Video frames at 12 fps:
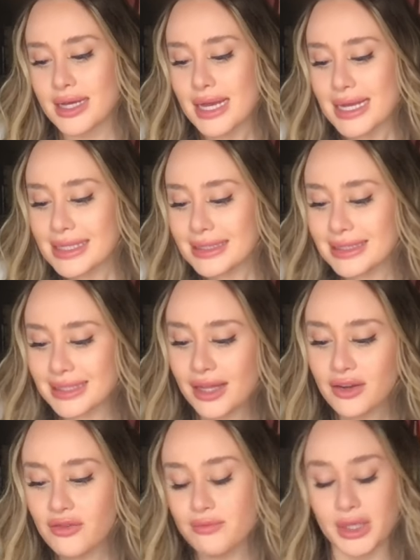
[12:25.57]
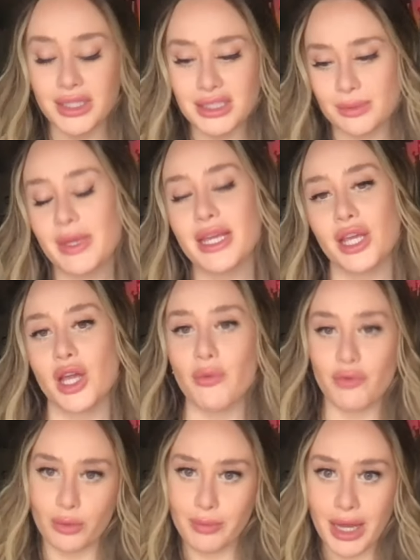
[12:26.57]
Instead of me speaking up
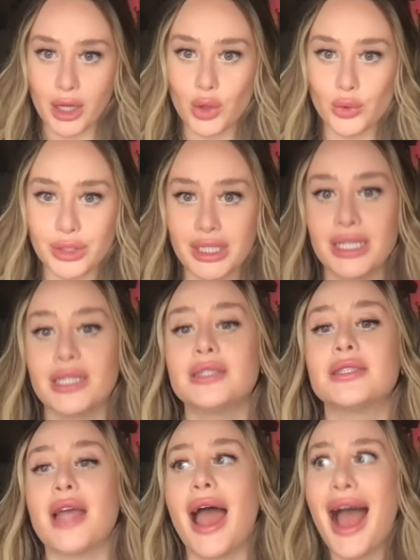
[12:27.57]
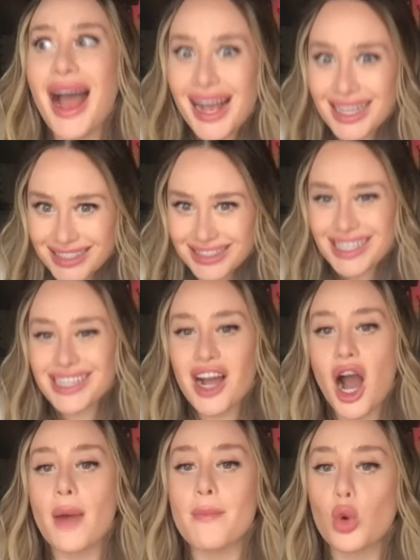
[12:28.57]
for my own needs as it
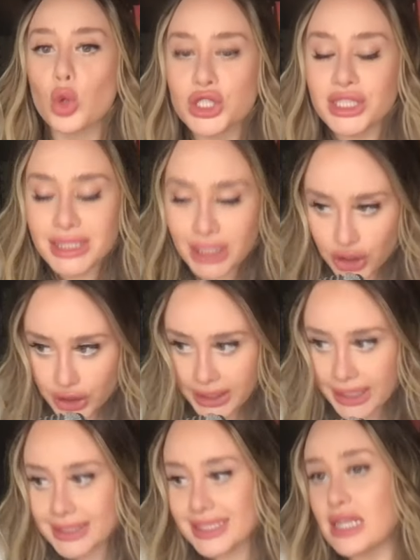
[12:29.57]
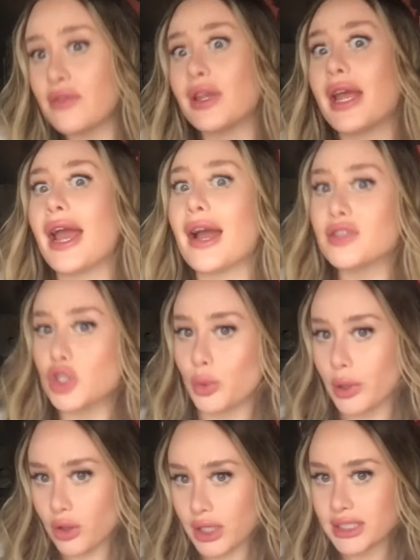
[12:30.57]
got more serious, even after
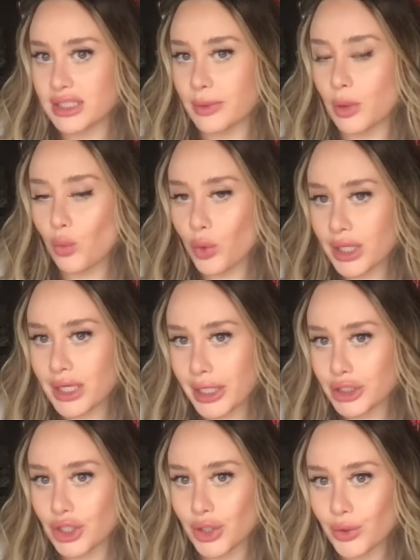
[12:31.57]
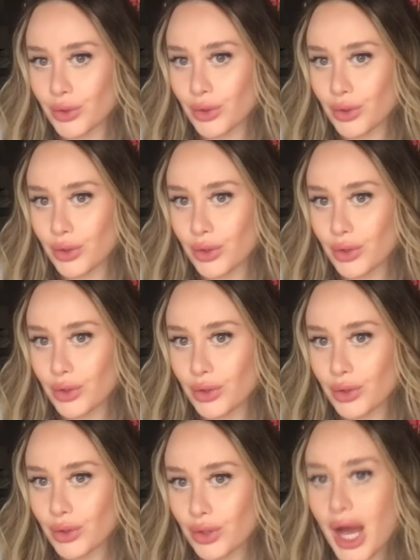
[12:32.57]
we were intimate, what did I do?
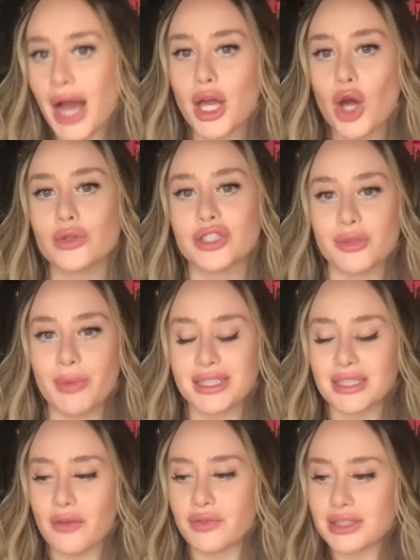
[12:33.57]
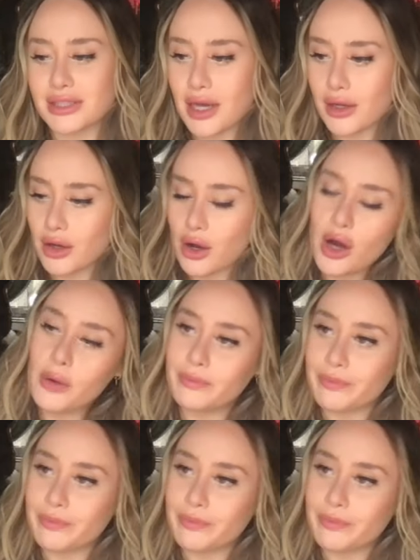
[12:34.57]
I ghosted myself and said, Oh,